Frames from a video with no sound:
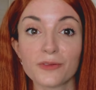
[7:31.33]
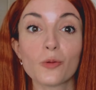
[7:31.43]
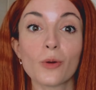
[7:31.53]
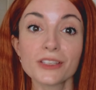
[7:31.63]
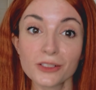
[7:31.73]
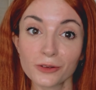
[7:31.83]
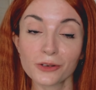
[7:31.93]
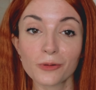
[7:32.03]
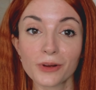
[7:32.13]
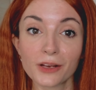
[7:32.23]
you want to learn
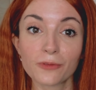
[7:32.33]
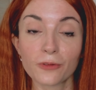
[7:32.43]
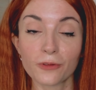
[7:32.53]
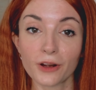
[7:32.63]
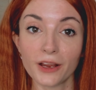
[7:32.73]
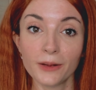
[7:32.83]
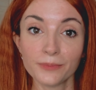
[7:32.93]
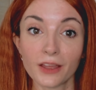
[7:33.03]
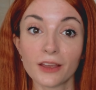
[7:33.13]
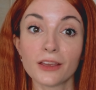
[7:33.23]
Korean for free,
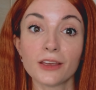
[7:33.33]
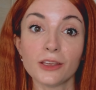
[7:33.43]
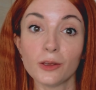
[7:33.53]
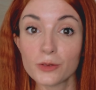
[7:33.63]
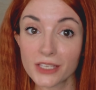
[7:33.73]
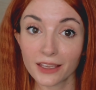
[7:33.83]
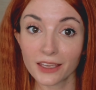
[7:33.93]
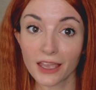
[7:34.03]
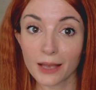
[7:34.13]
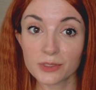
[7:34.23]
use
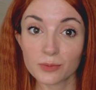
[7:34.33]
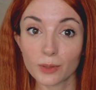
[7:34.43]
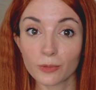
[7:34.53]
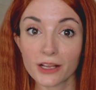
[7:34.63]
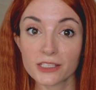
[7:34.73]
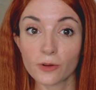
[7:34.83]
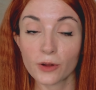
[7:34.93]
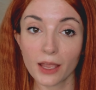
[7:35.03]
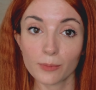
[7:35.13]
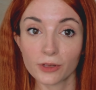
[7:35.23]
Anki app to memorize
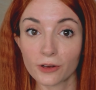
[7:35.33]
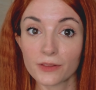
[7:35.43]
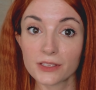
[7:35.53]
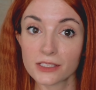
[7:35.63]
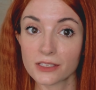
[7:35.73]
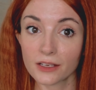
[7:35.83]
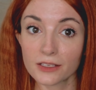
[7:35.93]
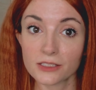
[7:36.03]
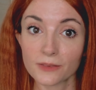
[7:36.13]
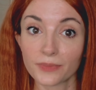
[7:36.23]
vocabulary that
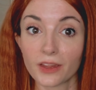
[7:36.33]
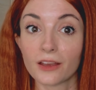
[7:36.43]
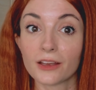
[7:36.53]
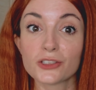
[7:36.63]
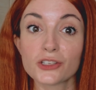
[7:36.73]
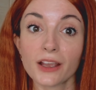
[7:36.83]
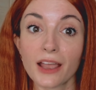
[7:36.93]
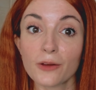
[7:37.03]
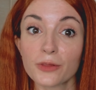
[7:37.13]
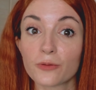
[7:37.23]
sticks. Check
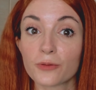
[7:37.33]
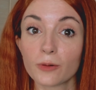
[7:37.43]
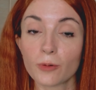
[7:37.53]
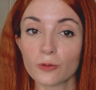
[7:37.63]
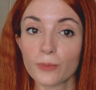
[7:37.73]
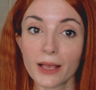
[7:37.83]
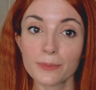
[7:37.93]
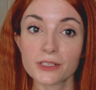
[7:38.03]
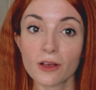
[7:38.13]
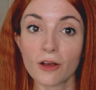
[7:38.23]
out the free
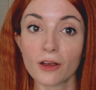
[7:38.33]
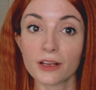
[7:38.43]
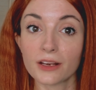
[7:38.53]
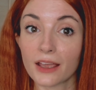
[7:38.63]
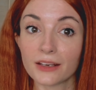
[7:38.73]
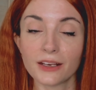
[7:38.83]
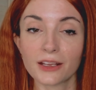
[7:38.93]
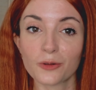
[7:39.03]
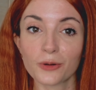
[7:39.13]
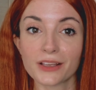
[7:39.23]
roadmaps on 90-Day
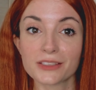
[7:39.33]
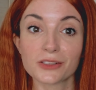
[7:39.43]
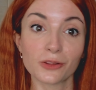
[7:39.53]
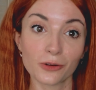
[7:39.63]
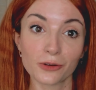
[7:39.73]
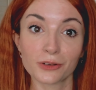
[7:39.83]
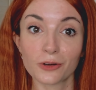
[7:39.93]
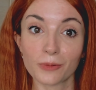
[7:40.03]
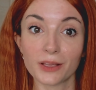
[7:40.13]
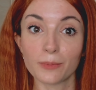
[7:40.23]
Korean's Learn
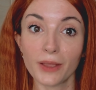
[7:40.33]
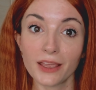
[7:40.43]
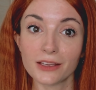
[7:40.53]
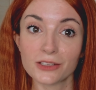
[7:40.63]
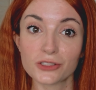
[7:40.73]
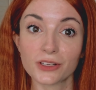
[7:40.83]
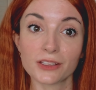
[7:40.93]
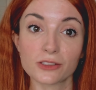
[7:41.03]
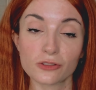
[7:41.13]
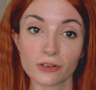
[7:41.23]
Korean page to
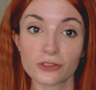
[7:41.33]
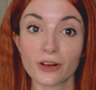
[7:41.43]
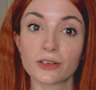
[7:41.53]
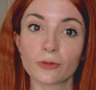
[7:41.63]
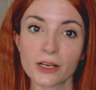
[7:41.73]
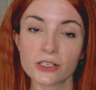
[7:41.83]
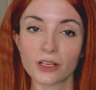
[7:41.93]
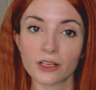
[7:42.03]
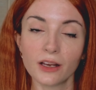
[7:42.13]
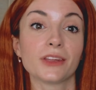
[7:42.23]
get structure and
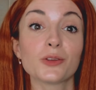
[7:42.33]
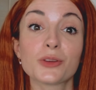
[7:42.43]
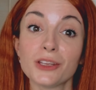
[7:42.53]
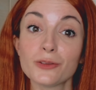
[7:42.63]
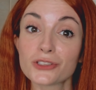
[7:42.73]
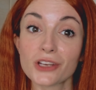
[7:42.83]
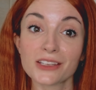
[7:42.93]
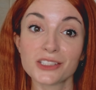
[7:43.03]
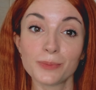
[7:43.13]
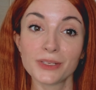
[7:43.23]
direction. You can use
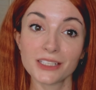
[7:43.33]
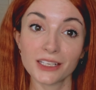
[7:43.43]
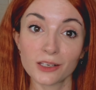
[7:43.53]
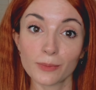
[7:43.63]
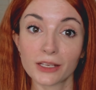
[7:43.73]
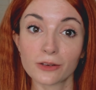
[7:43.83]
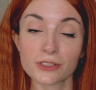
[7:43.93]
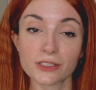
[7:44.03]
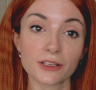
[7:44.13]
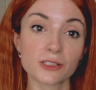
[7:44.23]
ChatGPT to make your
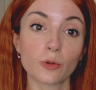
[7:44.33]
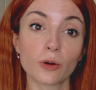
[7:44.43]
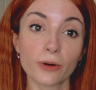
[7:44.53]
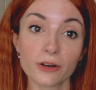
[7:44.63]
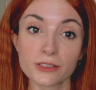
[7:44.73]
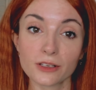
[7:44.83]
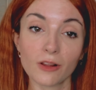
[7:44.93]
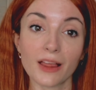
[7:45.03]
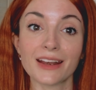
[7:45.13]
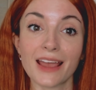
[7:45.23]
studies more
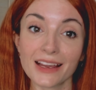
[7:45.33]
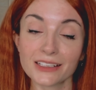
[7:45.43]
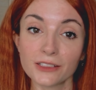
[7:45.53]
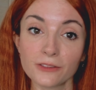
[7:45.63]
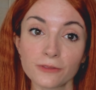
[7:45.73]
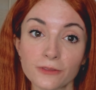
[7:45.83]
personal and active.